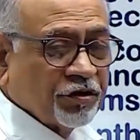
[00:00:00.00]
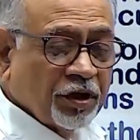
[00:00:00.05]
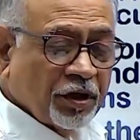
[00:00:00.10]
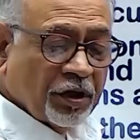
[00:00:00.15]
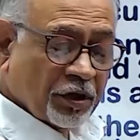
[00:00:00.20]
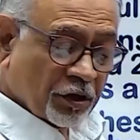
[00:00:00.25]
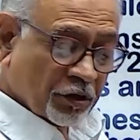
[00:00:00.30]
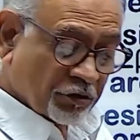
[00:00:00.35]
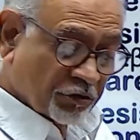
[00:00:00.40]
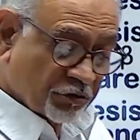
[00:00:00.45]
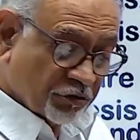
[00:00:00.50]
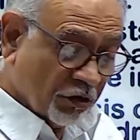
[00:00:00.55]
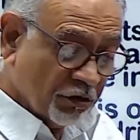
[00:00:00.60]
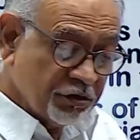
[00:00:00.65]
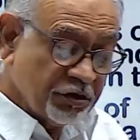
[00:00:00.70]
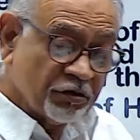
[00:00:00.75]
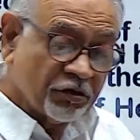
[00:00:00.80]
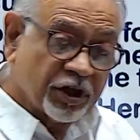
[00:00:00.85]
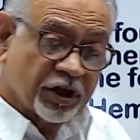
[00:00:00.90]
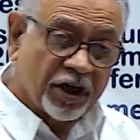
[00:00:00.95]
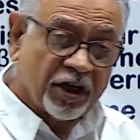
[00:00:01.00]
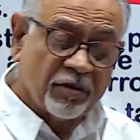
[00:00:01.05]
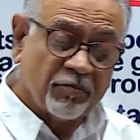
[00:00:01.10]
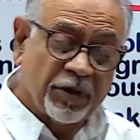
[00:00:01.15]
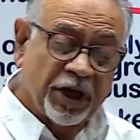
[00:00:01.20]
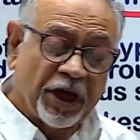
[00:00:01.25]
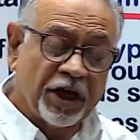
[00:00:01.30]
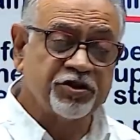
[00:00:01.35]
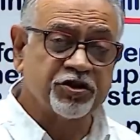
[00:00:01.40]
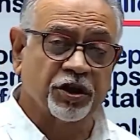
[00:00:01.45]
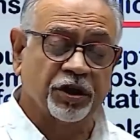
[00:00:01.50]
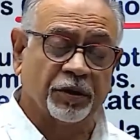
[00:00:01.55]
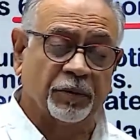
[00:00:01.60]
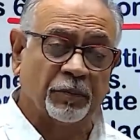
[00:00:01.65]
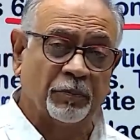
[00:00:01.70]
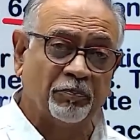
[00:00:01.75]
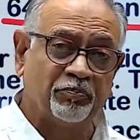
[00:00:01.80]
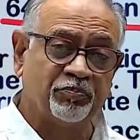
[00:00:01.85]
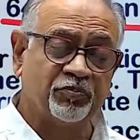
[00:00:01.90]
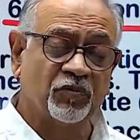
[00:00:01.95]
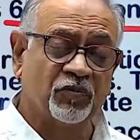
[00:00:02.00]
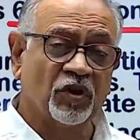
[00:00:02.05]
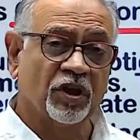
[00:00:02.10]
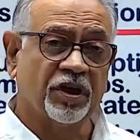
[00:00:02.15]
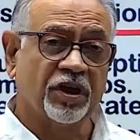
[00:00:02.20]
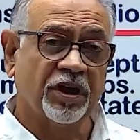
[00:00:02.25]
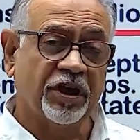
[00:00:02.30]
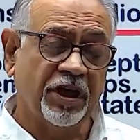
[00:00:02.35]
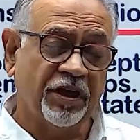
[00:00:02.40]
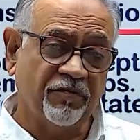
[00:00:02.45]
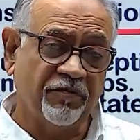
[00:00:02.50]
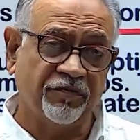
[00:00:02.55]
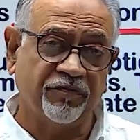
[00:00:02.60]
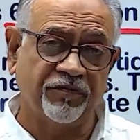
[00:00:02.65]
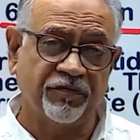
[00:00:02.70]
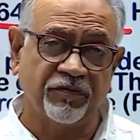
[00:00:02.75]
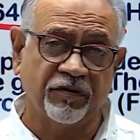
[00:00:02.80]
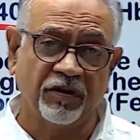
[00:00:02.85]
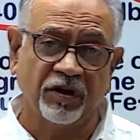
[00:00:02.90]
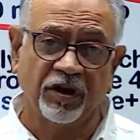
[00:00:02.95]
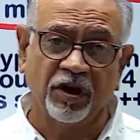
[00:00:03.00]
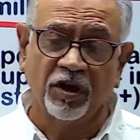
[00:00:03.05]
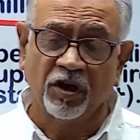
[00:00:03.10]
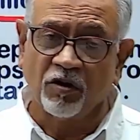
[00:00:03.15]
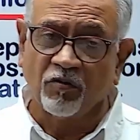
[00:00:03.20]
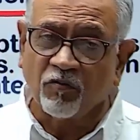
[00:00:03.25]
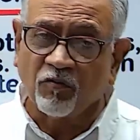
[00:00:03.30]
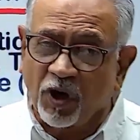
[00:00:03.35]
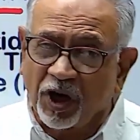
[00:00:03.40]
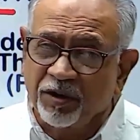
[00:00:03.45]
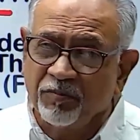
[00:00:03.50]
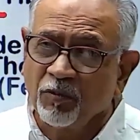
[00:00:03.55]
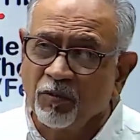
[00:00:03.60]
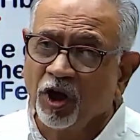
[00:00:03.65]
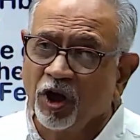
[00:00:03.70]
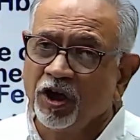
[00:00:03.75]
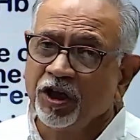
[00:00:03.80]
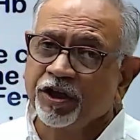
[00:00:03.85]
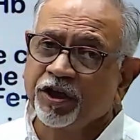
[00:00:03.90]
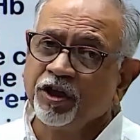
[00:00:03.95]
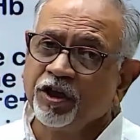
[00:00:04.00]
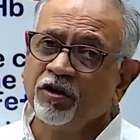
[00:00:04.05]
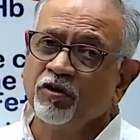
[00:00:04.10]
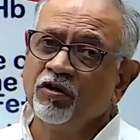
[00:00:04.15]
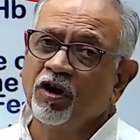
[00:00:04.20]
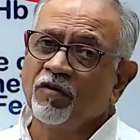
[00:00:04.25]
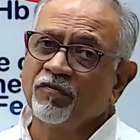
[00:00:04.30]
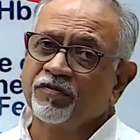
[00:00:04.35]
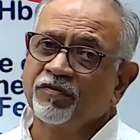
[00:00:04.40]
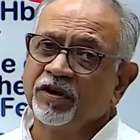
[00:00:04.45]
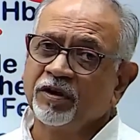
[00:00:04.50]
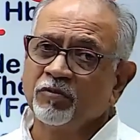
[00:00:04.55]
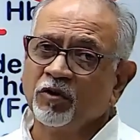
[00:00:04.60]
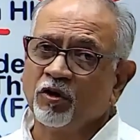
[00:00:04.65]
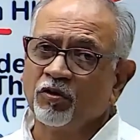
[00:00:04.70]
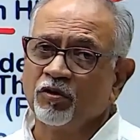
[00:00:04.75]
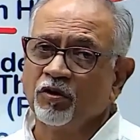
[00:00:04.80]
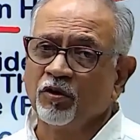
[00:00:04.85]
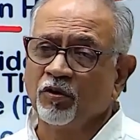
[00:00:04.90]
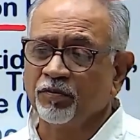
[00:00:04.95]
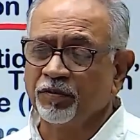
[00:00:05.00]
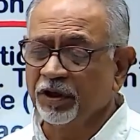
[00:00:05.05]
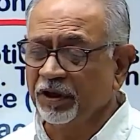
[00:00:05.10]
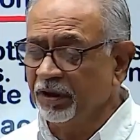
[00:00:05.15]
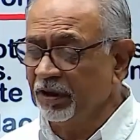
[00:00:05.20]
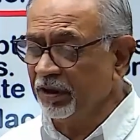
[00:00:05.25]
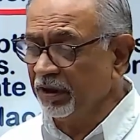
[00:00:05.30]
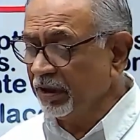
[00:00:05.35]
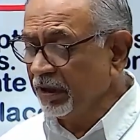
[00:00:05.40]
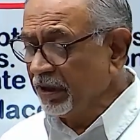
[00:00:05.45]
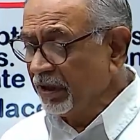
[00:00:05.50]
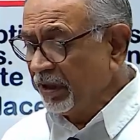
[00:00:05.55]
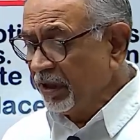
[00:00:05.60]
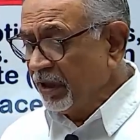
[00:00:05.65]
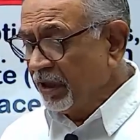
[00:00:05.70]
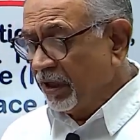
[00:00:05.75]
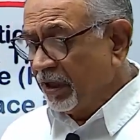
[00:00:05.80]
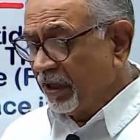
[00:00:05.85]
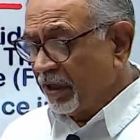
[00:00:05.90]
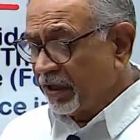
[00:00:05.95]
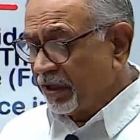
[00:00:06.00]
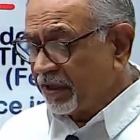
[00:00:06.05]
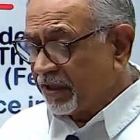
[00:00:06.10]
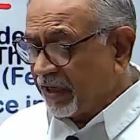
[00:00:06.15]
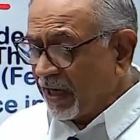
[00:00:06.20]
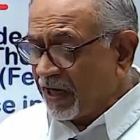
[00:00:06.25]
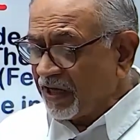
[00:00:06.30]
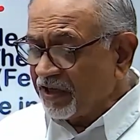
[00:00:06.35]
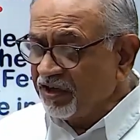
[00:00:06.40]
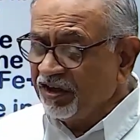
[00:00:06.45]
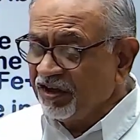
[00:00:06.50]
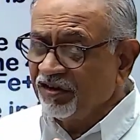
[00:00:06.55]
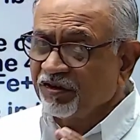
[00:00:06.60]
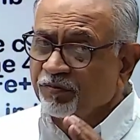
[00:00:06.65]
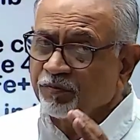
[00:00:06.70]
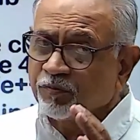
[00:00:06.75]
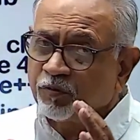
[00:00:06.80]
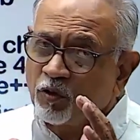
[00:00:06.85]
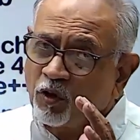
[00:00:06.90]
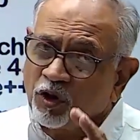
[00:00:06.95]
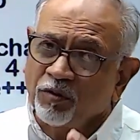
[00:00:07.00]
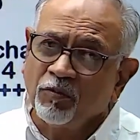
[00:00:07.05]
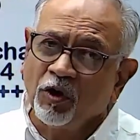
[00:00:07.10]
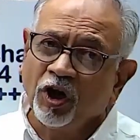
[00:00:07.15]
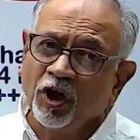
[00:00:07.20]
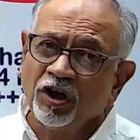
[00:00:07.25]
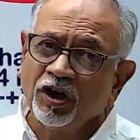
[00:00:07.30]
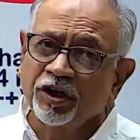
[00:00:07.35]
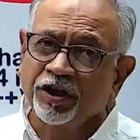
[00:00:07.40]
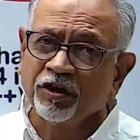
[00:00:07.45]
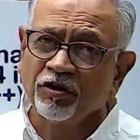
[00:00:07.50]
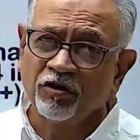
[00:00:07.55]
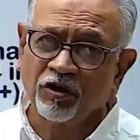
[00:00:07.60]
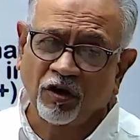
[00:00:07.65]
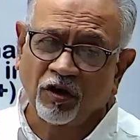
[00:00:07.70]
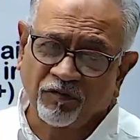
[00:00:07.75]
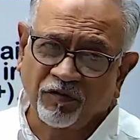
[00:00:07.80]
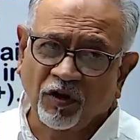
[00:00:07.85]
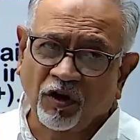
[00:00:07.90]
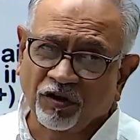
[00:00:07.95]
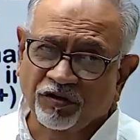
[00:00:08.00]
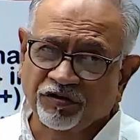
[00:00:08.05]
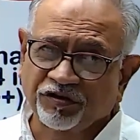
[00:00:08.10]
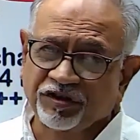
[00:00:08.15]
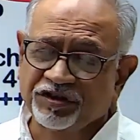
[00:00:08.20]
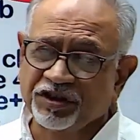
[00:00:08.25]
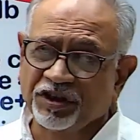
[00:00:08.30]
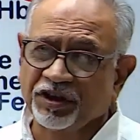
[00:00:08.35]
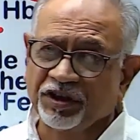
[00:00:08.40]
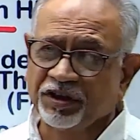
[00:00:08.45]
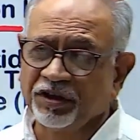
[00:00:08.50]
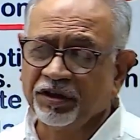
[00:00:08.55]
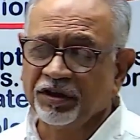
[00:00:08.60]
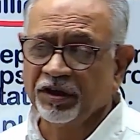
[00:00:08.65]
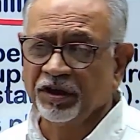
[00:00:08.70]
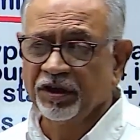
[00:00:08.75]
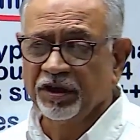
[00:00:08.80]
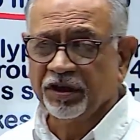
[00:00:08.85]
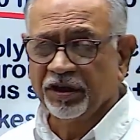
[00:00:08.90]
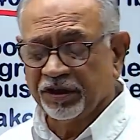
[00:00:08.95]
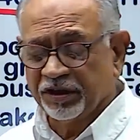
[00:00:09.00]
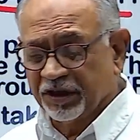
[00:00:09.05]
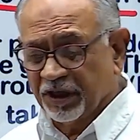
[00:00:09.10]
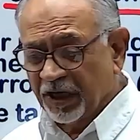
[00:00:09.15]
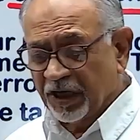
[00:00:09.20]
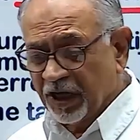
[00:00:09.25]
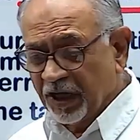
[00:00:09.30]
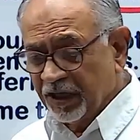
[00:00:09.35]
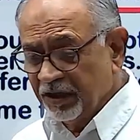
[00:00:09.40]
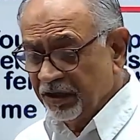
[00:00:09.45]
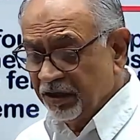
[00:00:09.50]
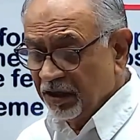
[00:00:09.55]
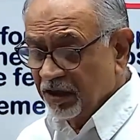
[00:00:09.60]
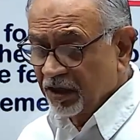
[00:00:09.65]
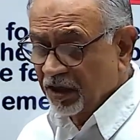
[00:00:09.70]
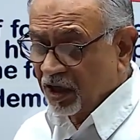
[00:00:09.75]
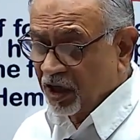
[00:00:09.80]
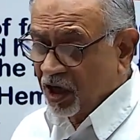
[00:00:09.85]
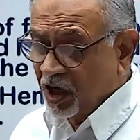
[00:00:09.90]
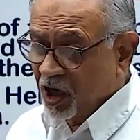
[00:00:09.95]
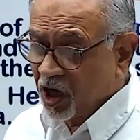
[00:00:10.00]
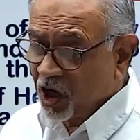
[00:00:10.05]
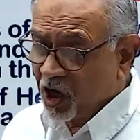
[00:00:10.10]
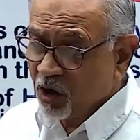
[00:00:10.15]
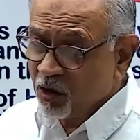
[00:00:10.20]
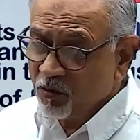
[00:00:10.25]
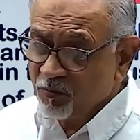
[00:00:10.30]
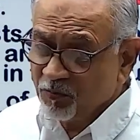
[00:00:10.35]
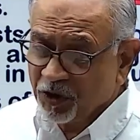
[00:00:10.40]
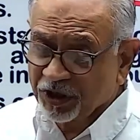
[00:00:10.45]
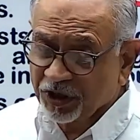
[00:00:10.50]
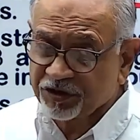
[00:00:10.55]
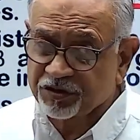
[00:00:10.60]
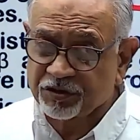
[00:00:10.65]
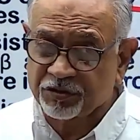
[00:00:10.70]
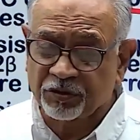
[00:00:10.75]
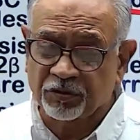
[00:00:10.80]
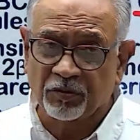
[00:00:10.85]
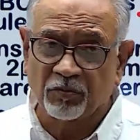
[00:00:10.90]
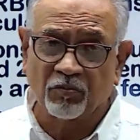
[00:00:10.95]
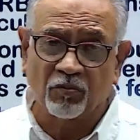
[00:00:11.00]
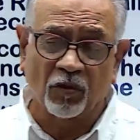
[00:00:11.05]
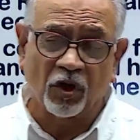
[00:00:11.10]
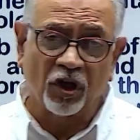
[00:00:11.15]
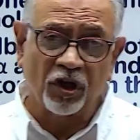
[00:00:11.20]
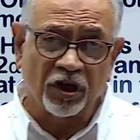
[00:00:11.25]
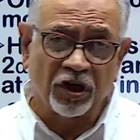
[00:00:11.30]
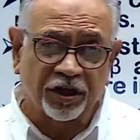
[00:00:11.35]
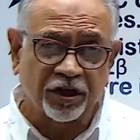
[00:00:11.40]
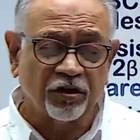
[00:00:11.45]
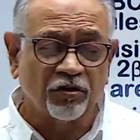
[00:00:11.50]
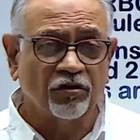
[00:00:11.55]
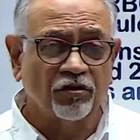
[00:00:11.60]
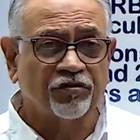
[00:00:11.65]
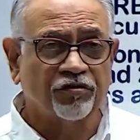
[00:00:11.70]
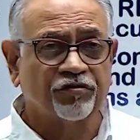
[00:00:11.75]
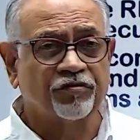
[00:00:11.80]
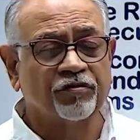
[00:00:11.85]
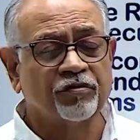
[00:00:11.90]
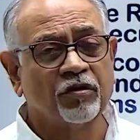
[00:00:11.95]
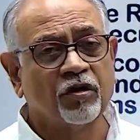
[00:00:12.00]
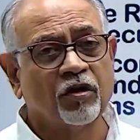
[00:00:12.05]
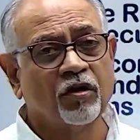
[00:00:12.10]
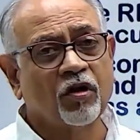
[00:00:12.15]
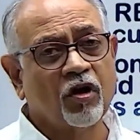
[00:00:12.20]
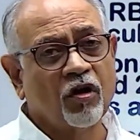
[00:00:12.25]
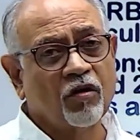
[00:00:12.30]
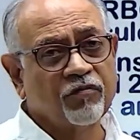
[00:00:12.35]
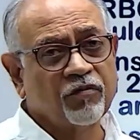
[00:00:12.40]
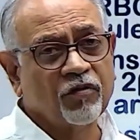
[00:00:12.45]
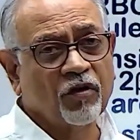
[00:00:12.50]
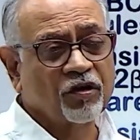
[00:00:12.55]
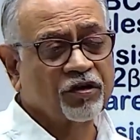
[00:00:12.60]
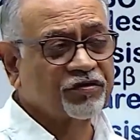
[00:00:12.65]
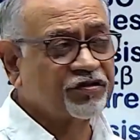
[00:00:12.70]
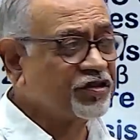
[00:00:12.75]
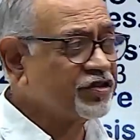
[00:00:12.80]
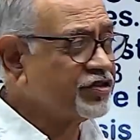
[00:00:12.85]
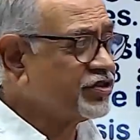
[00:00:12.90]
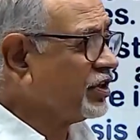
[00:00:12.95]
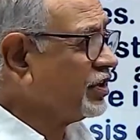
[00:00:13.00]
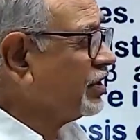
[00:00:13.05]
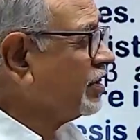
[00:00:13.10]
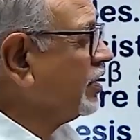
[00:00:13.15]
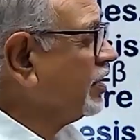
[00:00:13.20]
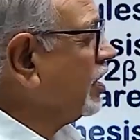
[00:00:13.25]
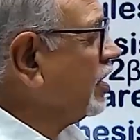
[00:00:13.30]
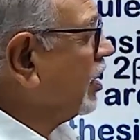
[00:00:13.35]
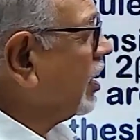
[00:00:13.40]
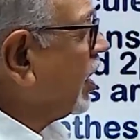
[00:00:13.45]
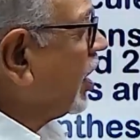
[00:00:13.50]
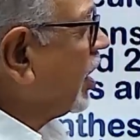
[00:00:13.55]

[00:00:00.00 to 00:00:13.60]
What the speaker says: So, you can imagine if 1 molecule of hemoglobin carries 4 molecules of oxygen, then how much molecules of oxygen are